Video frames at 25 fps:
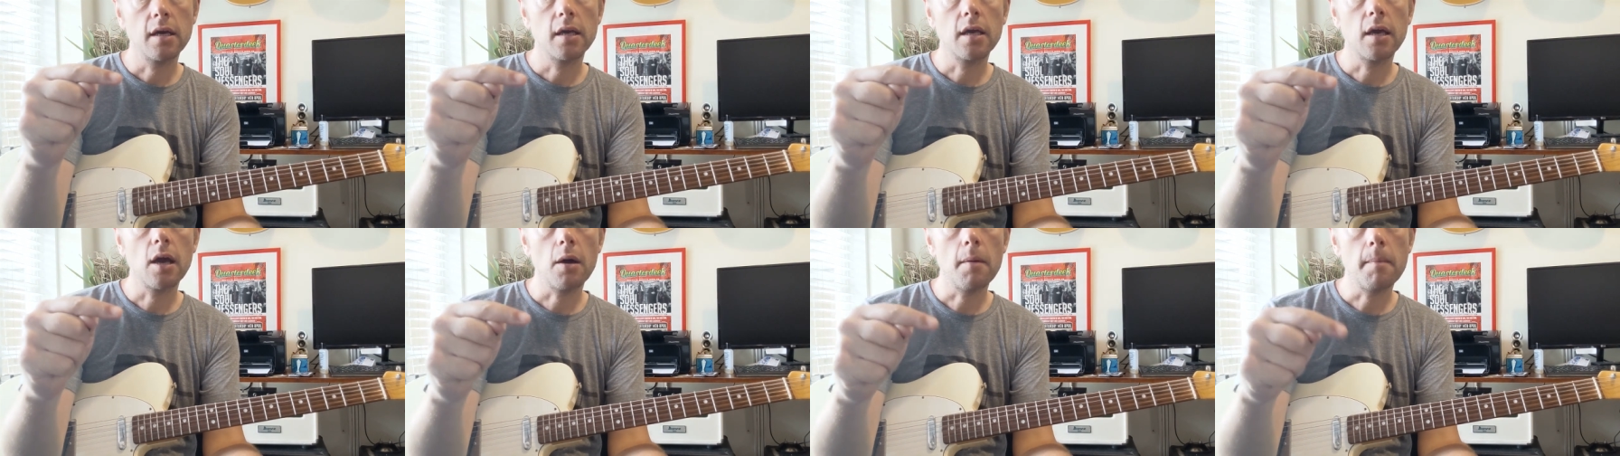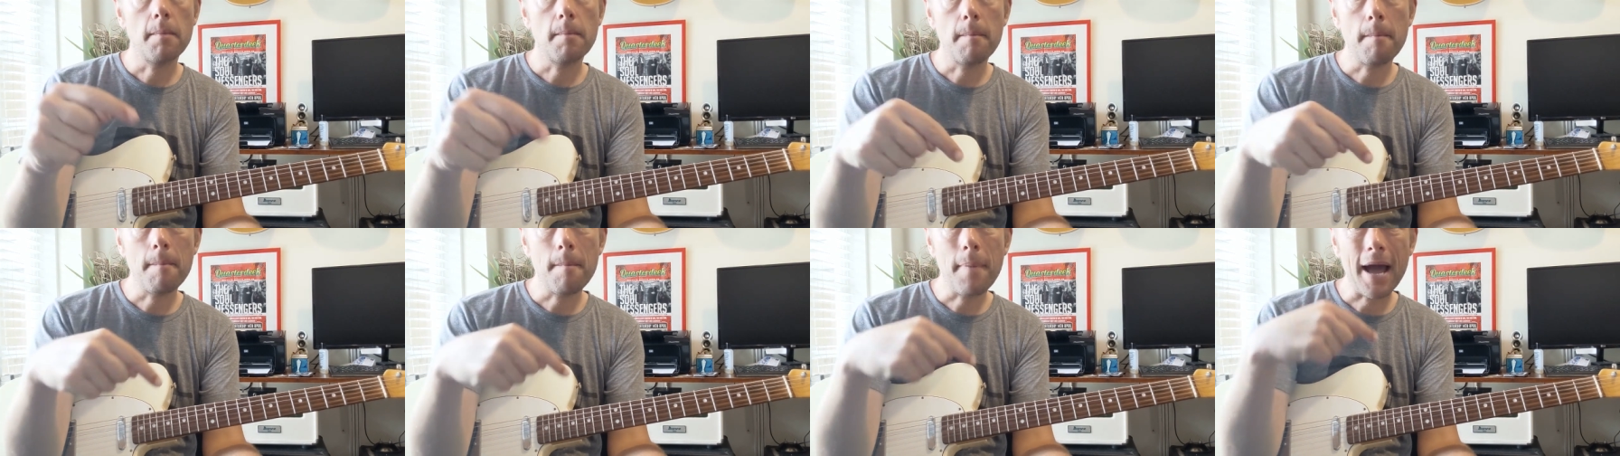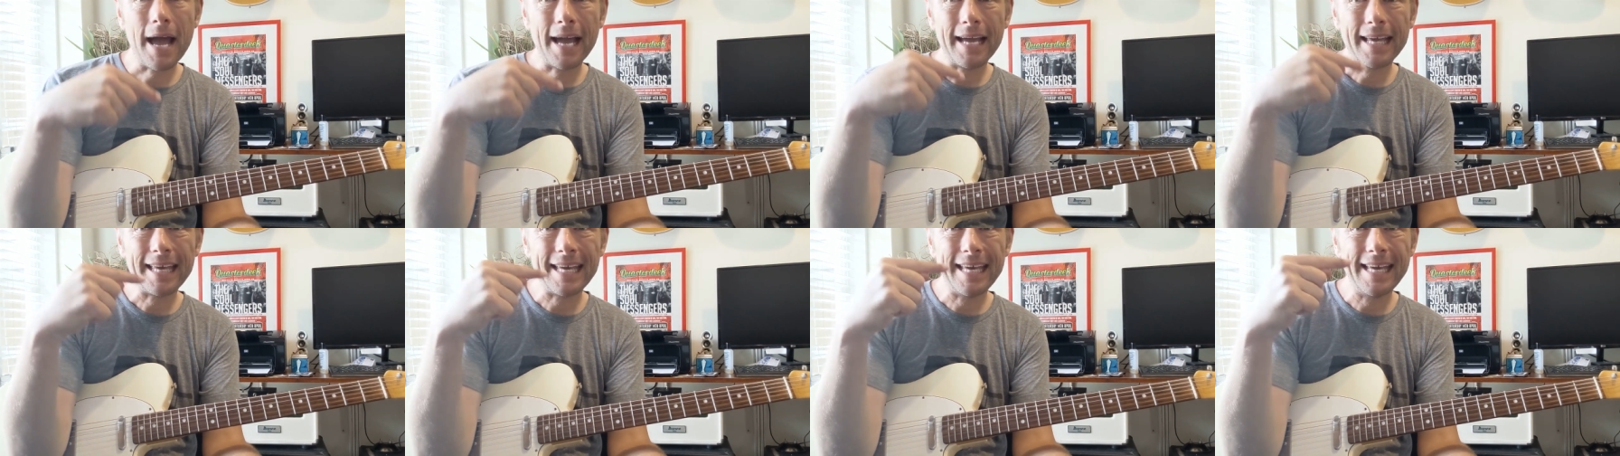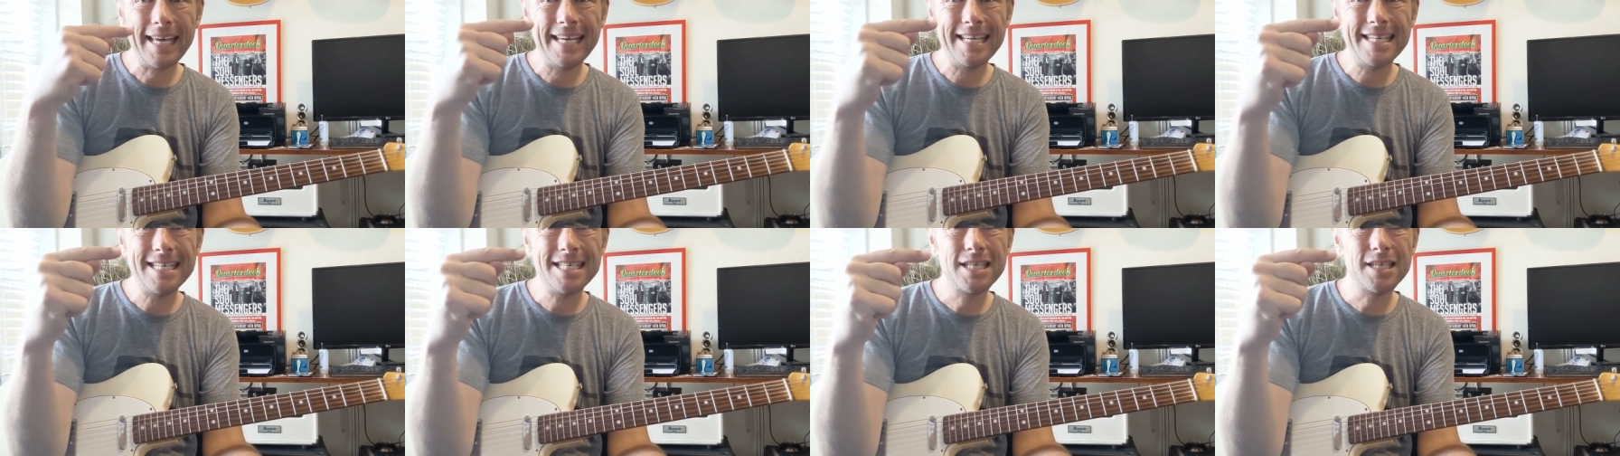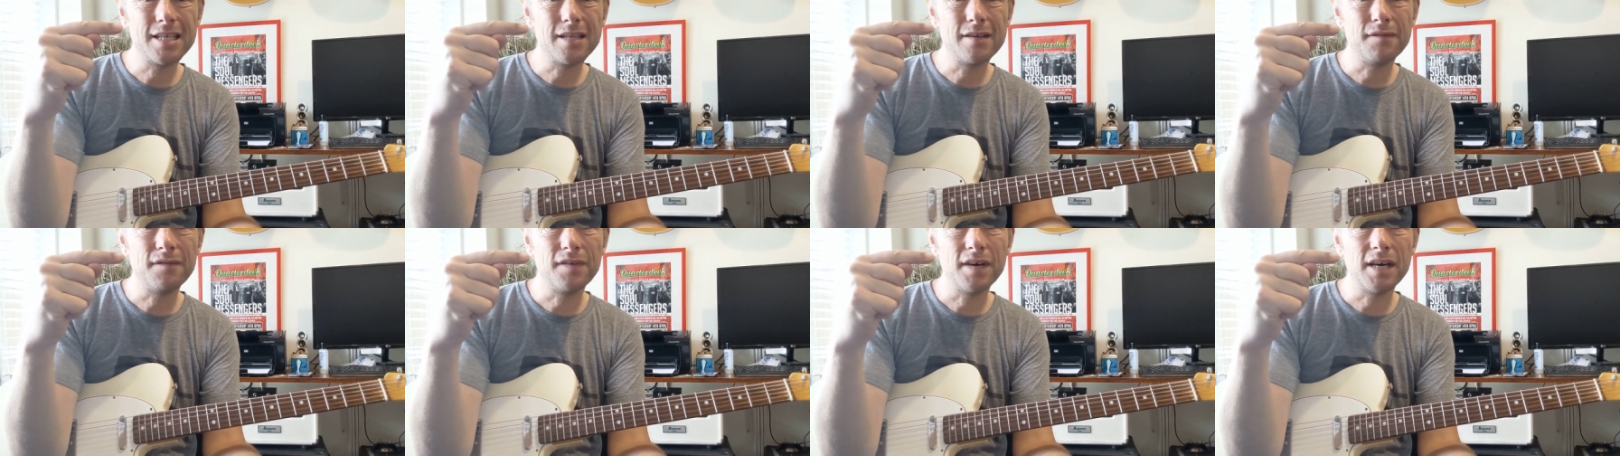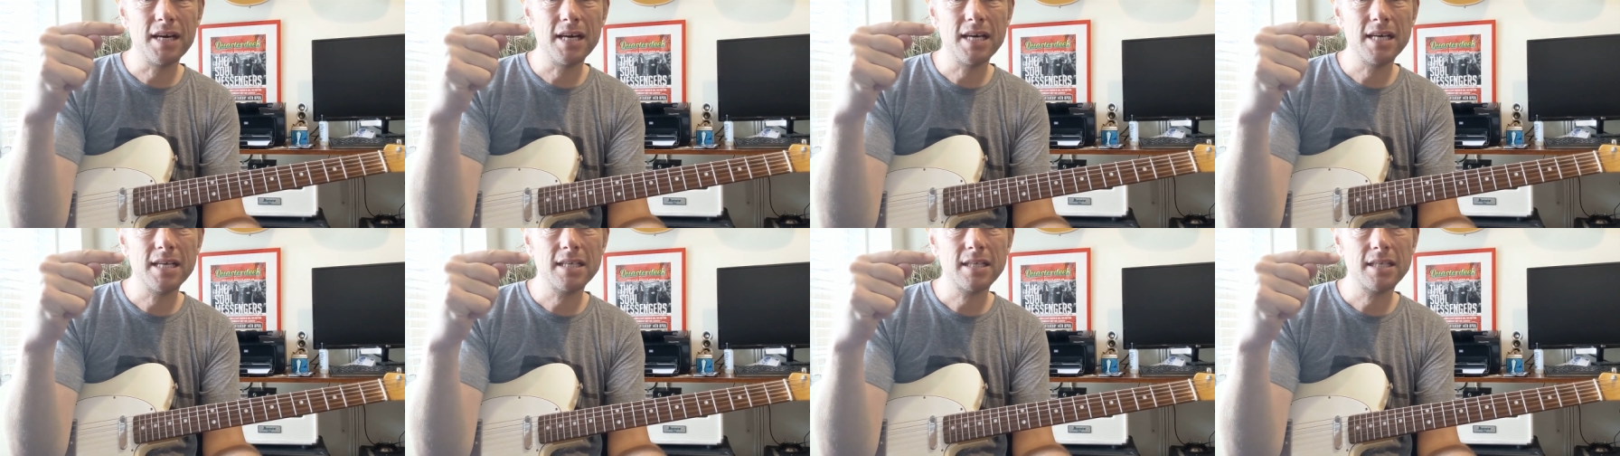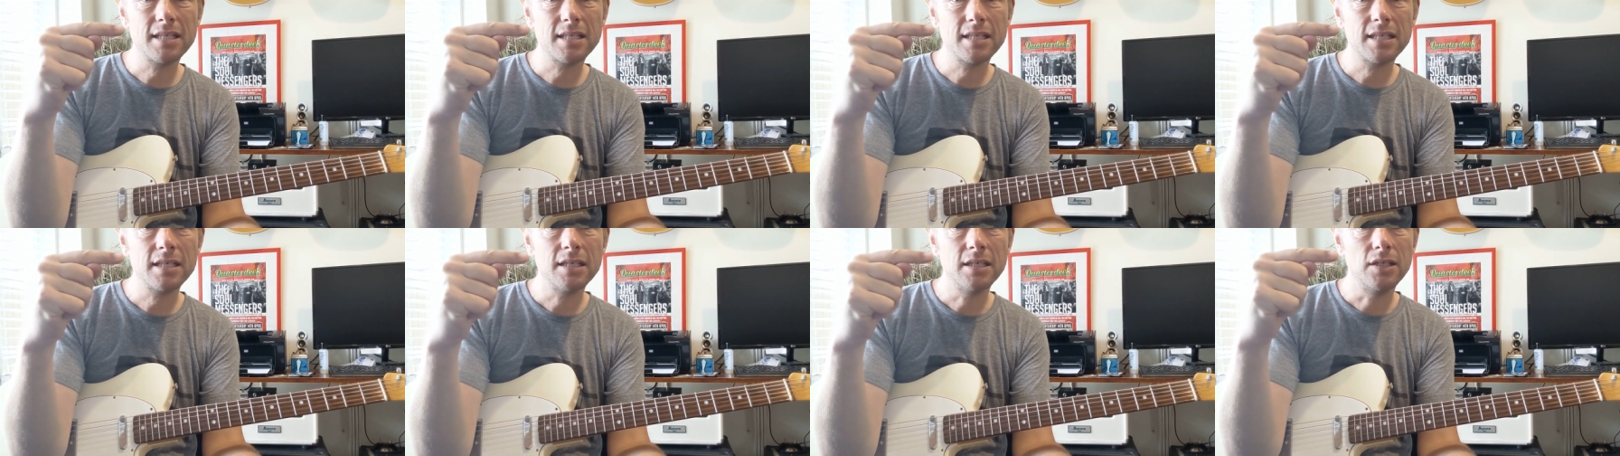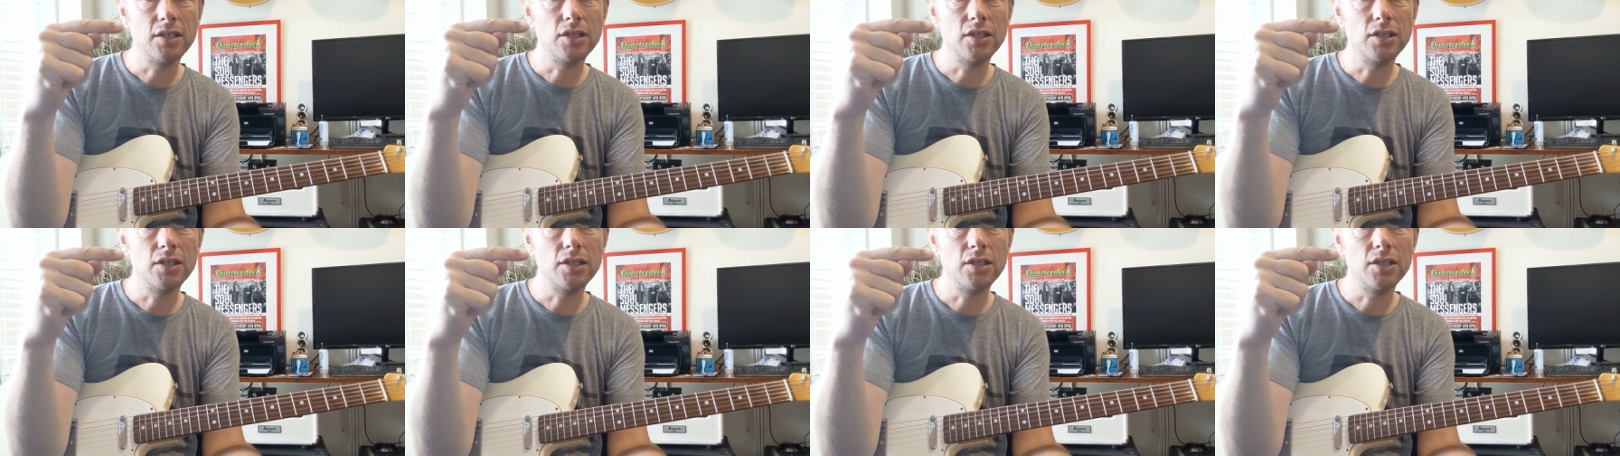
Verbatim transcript: go back into the verse,